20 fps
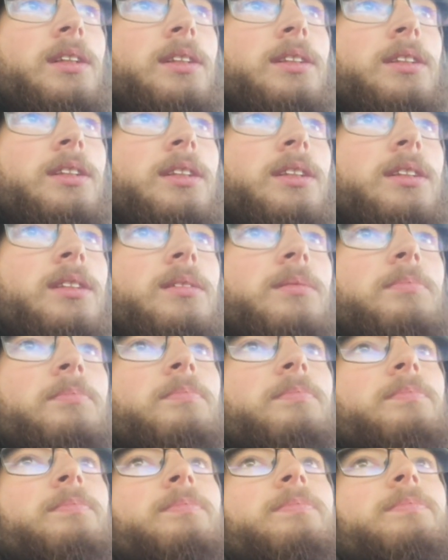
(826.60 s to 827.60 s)
Just
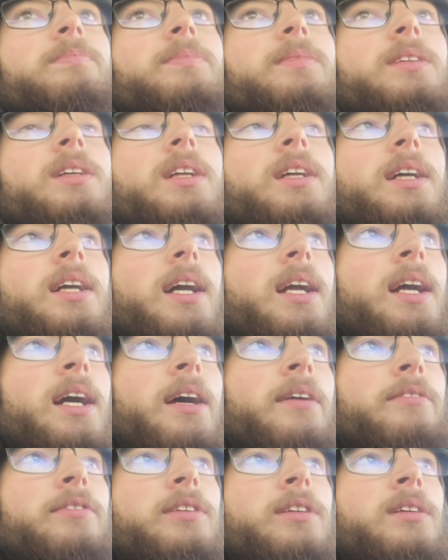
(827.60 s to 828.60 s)
gonna kind of
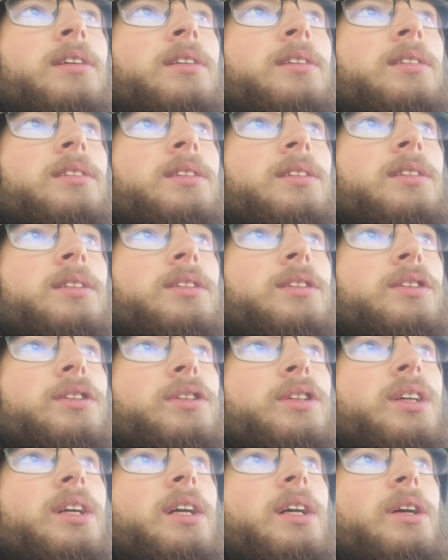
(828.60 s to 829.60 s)
have to
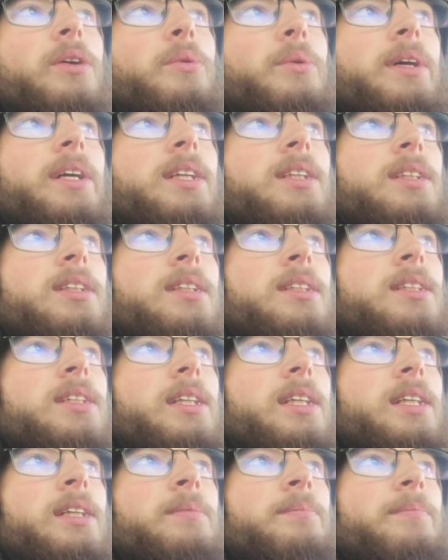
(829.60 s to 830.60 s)
wait and
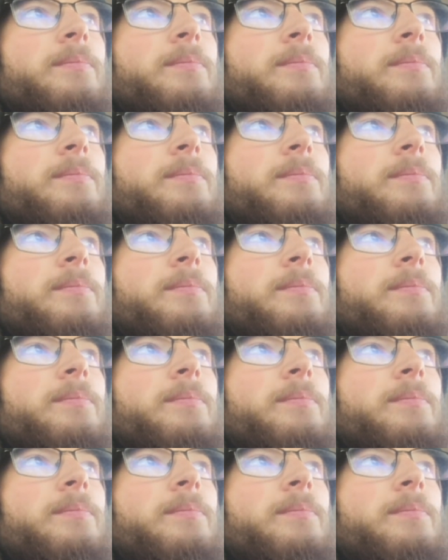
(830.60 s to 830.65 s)
see.